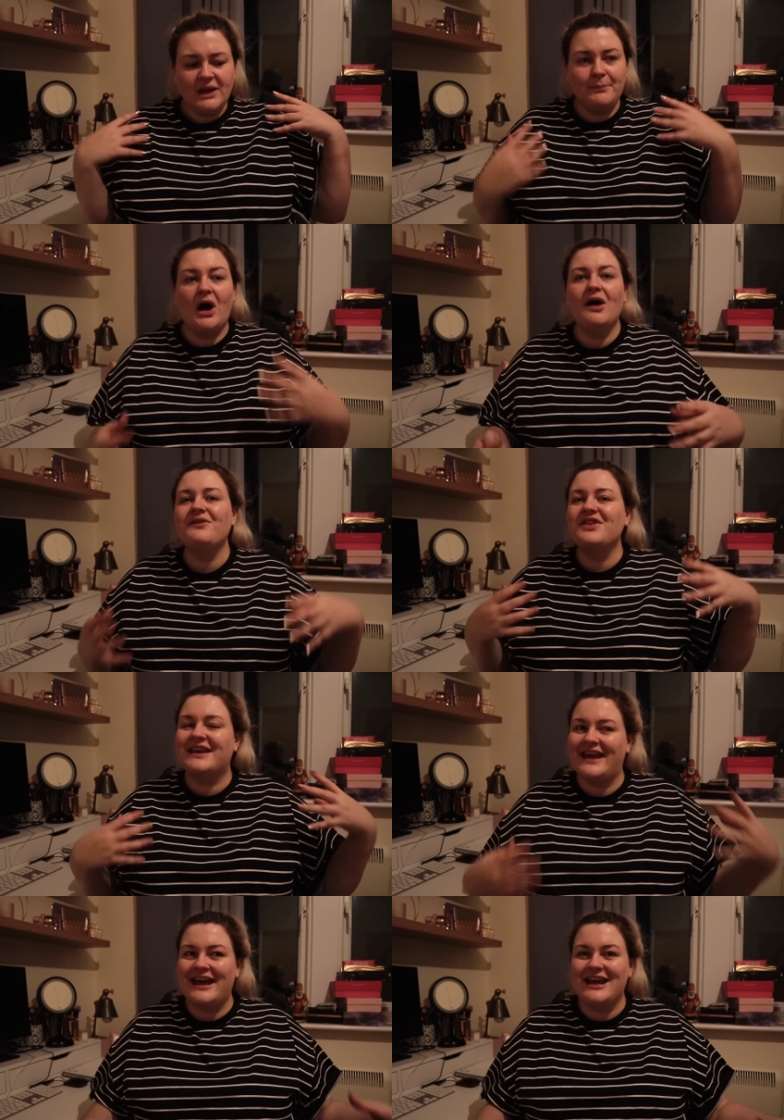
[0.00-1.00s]
Part of the
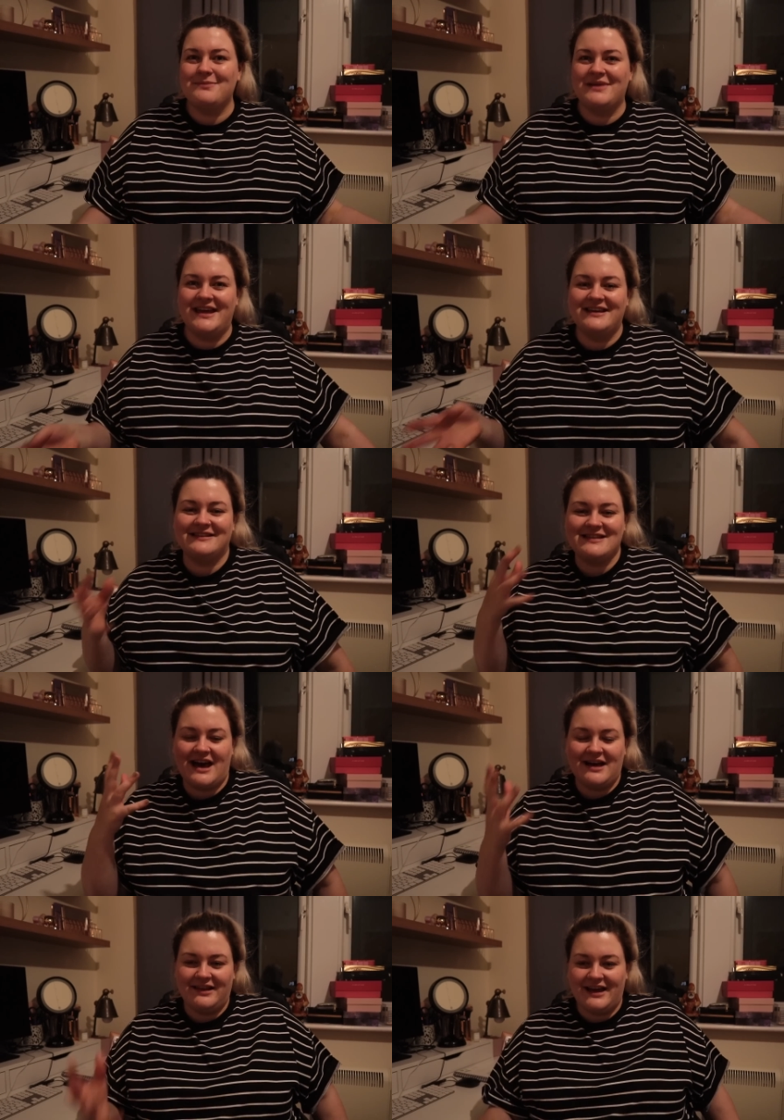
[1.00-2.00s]
game is
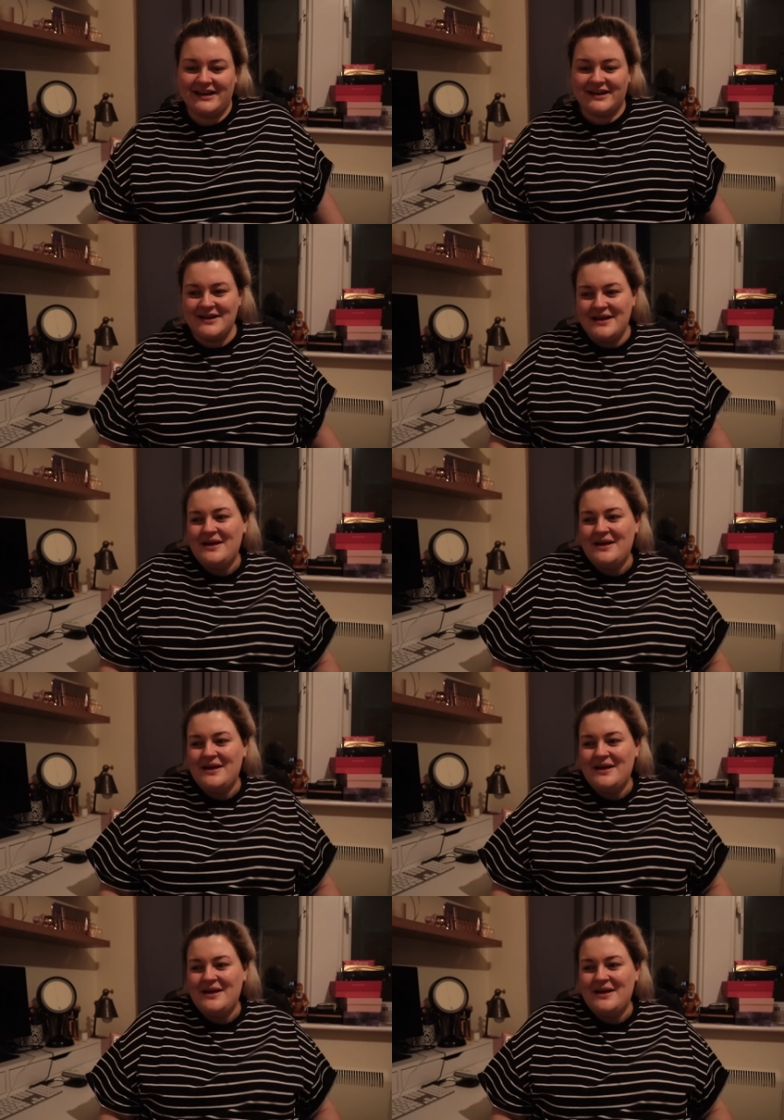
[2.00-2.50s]
that, like,